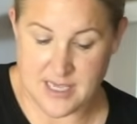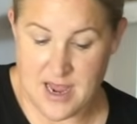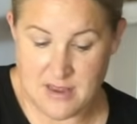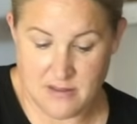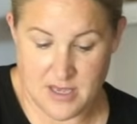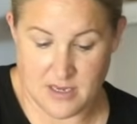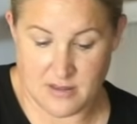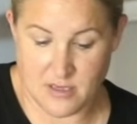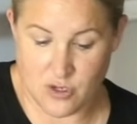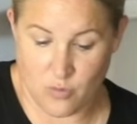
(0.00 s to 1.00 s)
I think
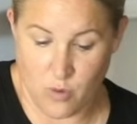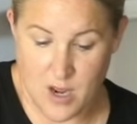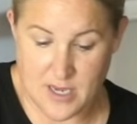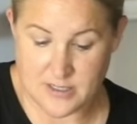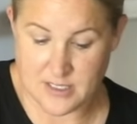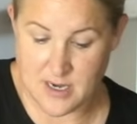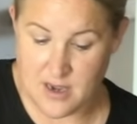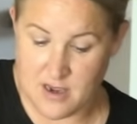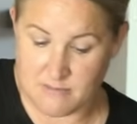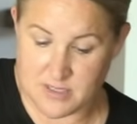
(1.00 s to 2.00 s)
that you want um,